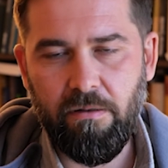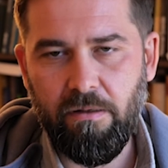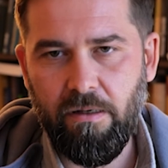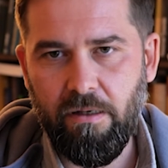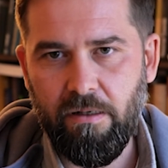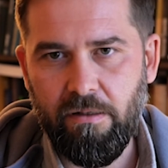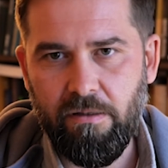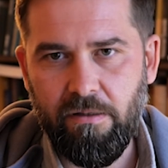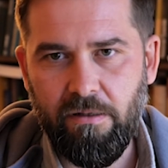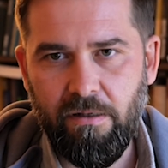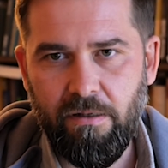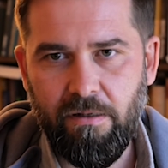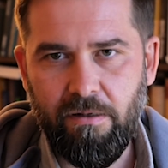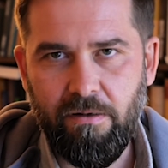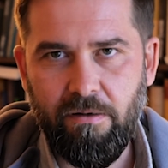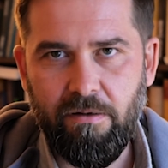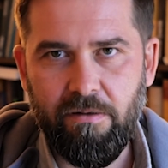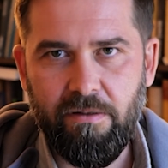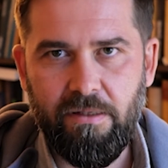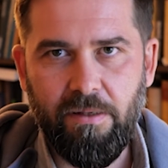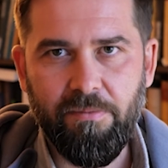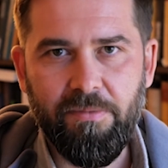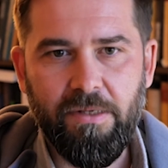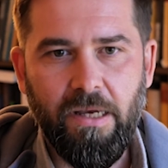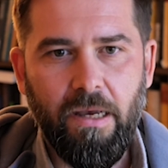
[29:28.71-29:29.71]

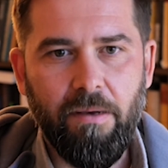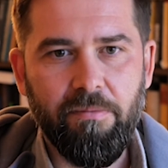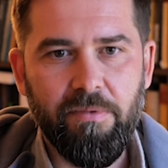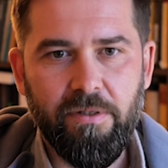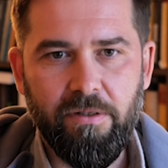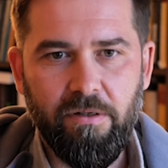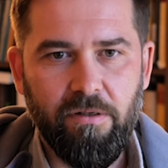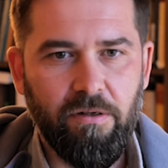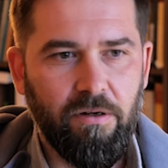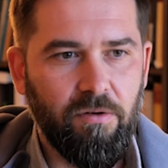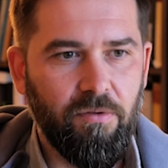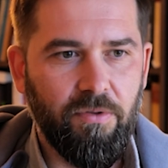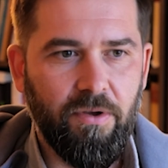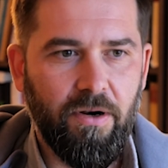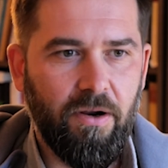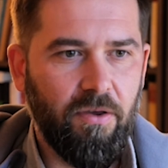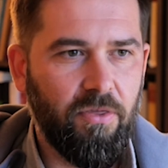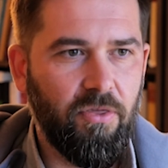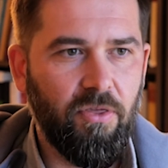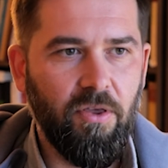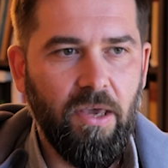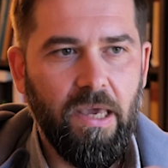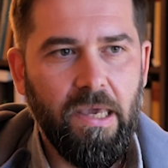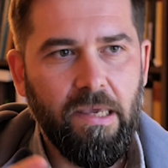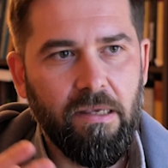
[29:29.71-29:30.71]
And sometimes there
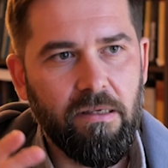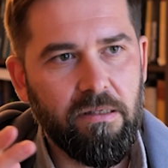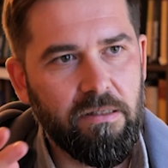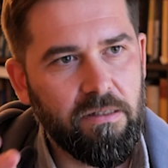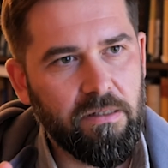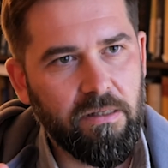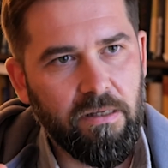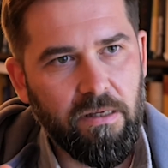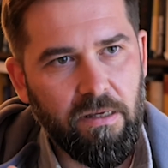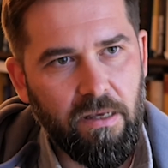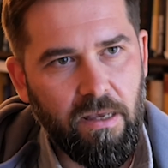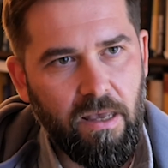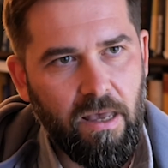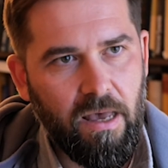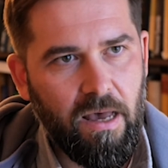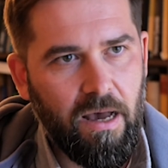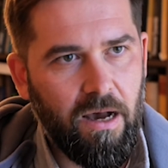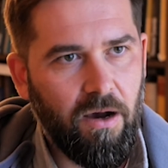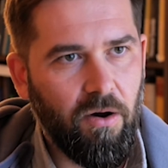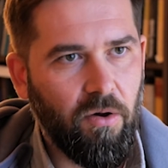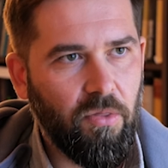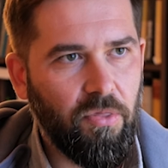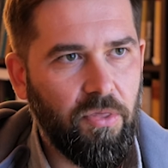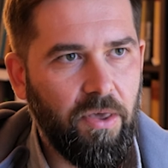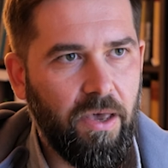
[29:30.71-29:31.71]
are things
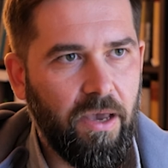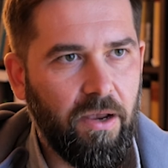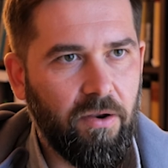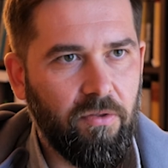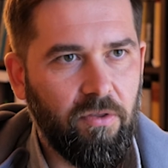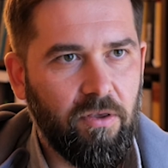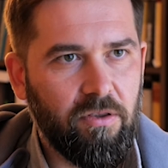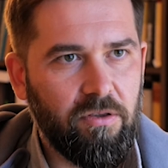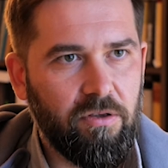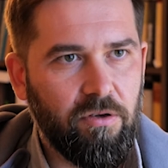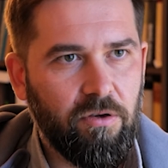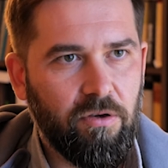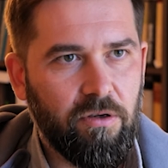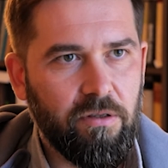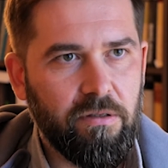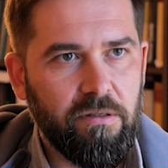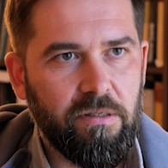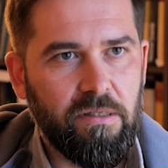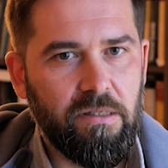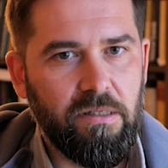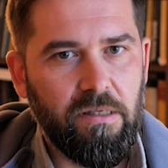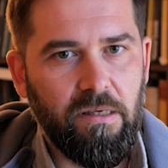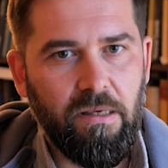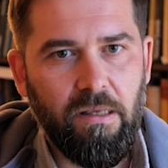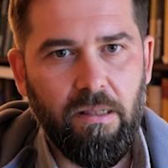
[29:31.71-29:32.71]
out there that you can
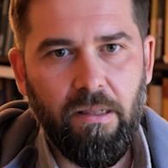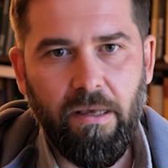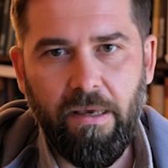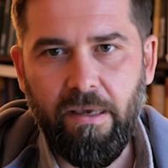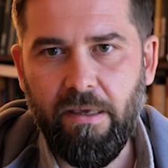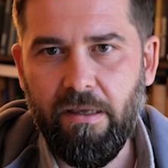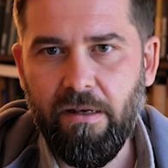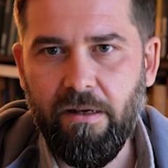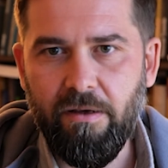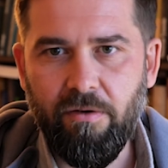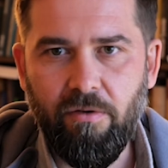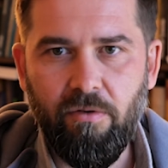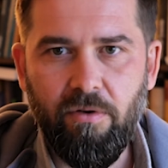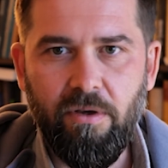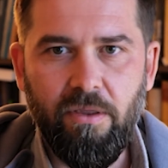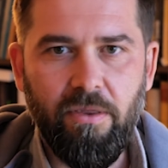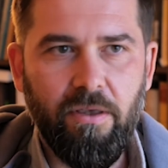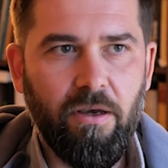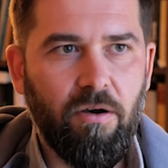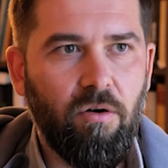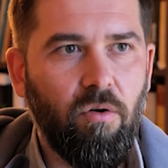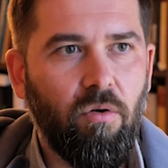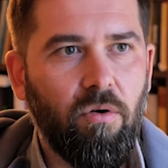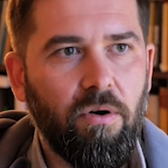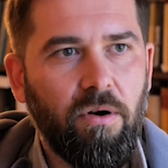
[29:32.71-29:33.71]
see like in
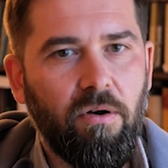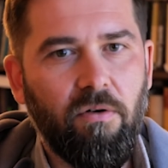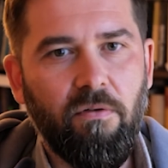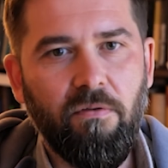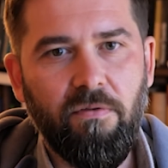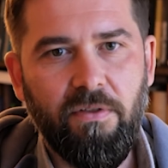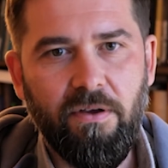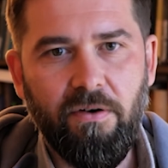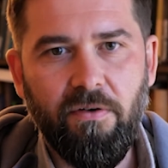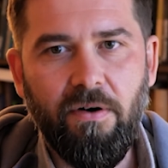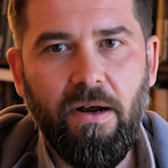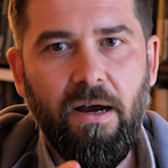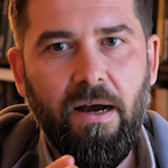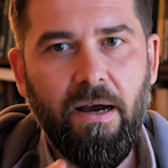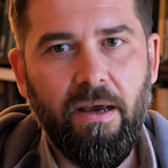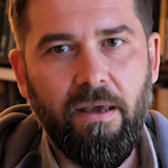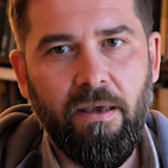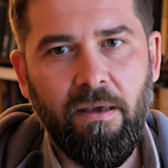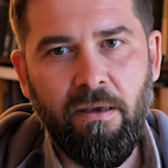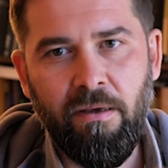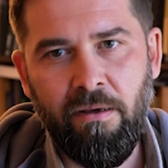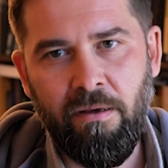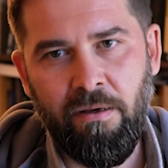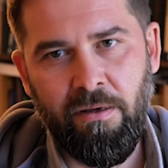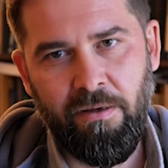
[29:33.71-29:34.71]
the corner of the
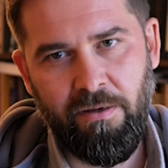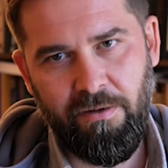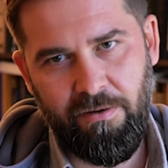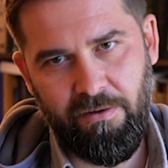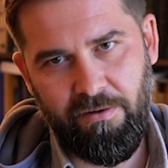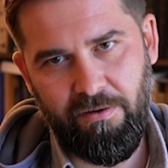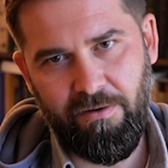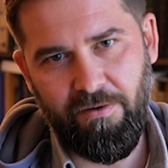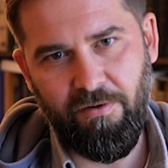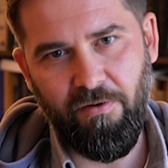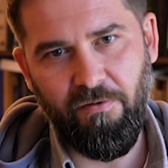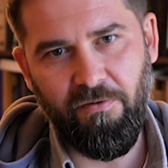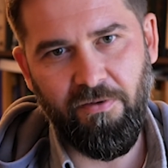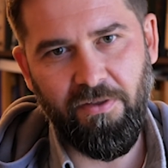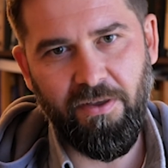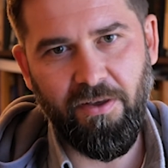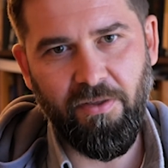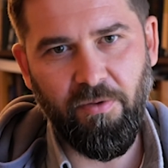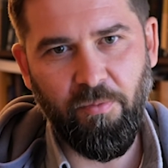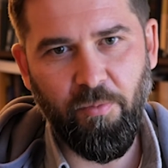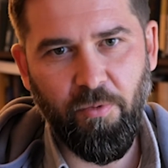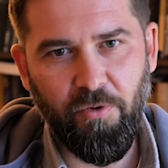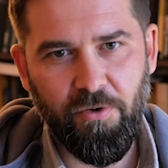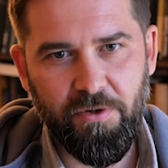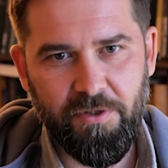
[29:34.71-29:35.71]
eye of
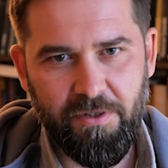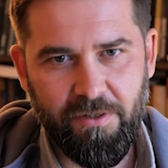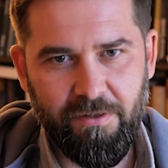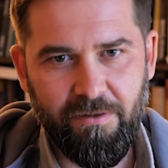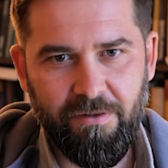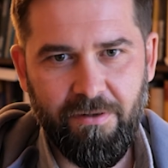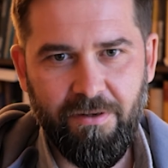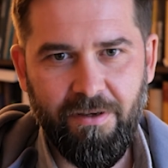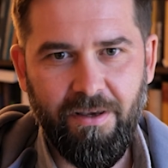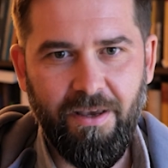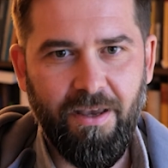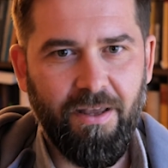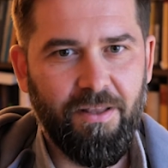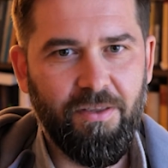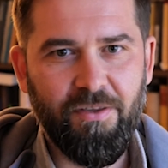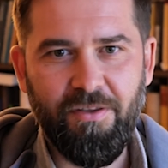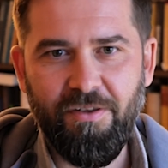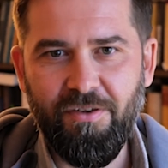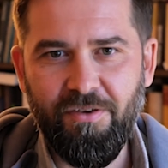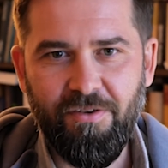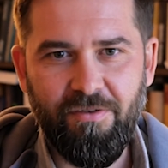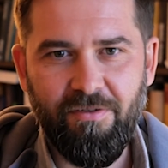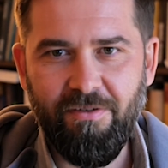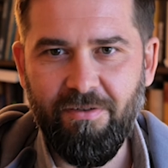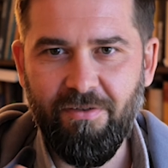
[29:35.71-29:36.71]
another person,
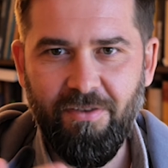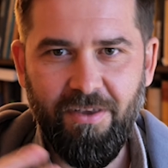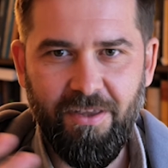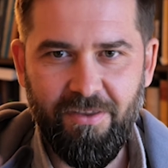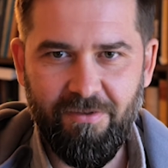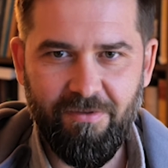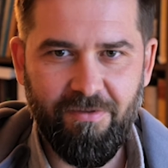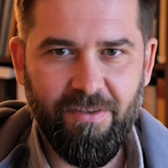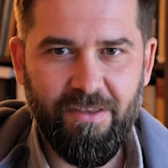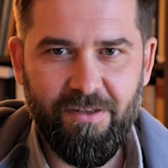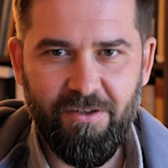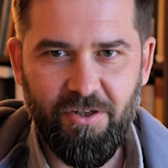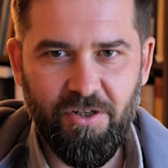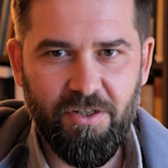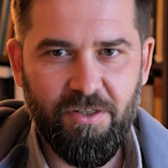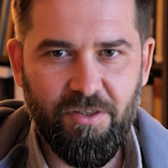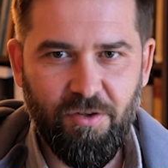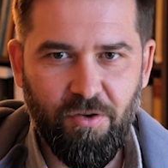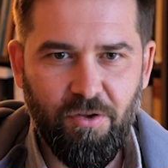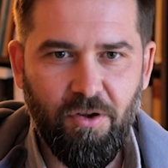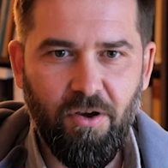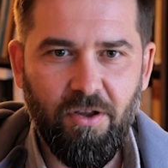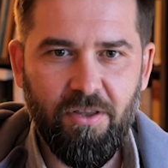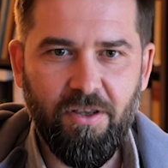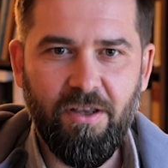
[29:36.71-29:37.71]
and that just
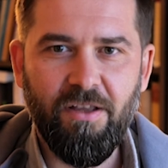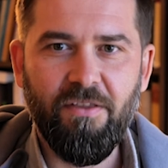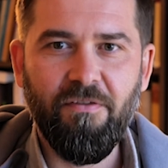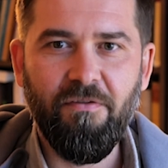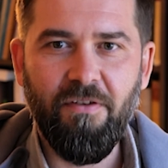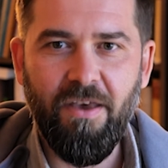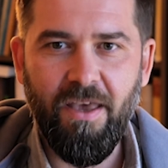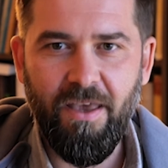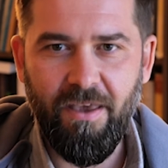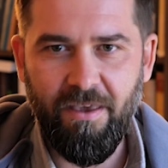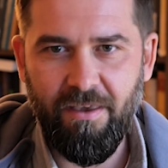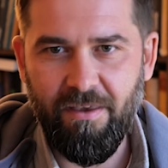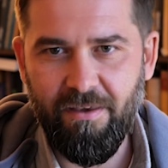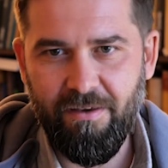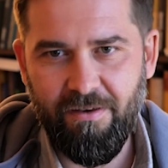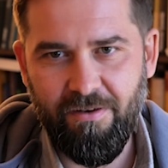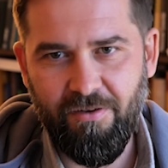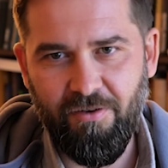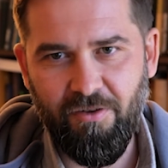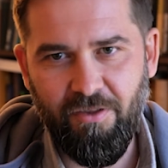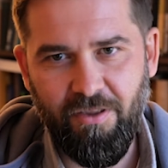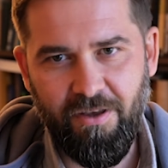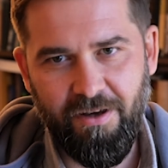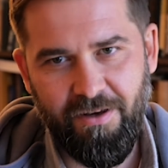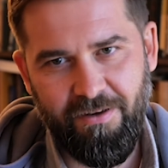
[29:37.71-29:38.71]
do not convey
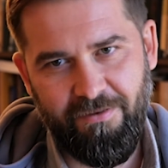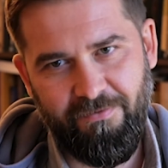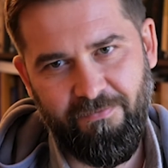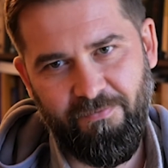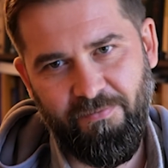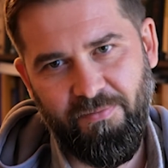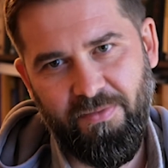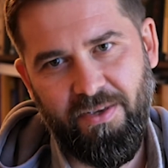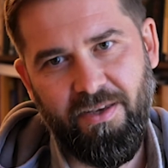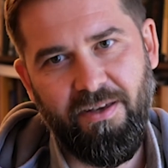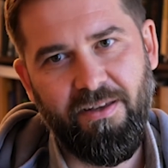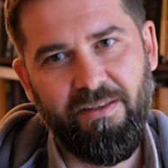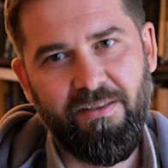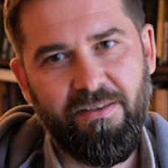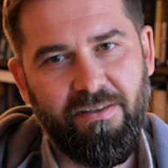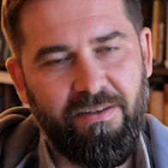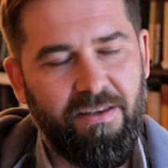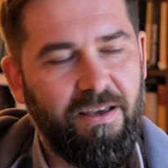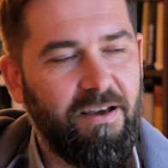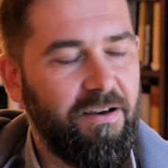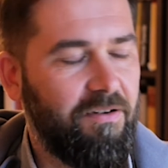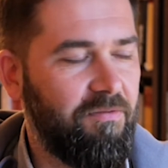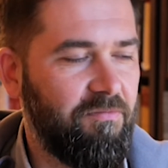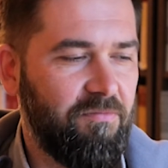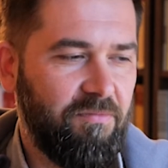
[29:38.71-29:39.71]
online. And
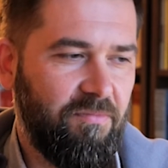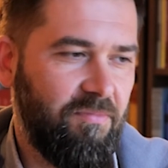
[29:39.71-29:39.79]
